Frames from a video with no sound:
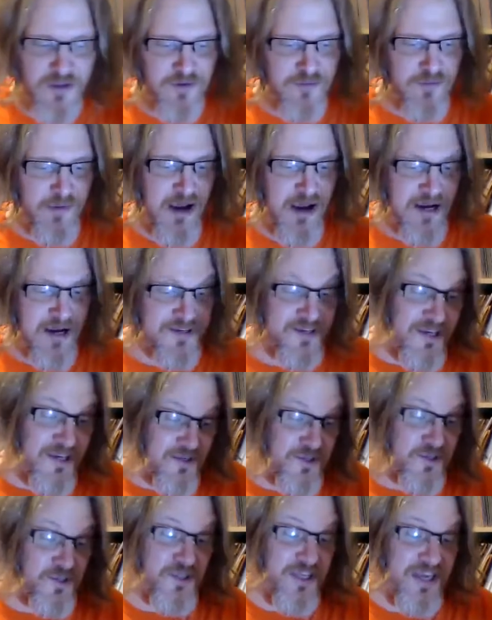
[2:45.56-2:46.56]
box
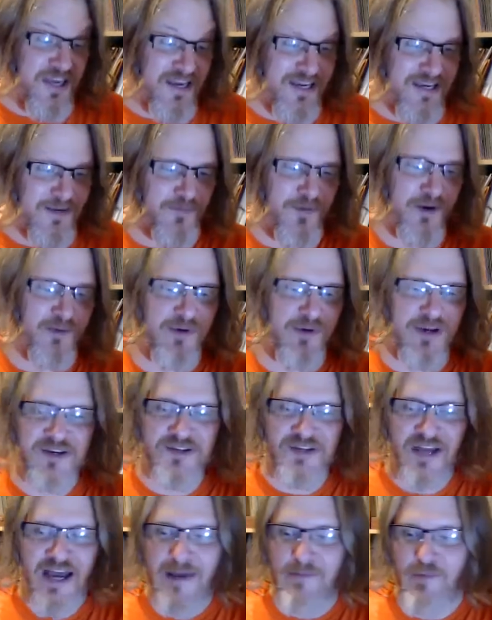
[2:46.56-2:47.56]
is thick, but
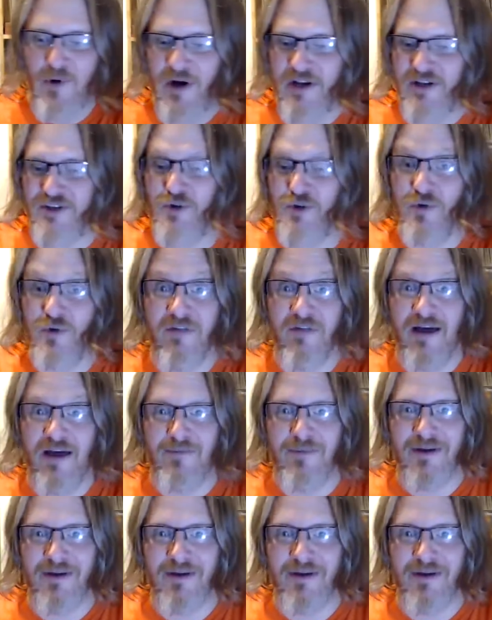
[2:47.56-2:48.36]
because I bought two of them.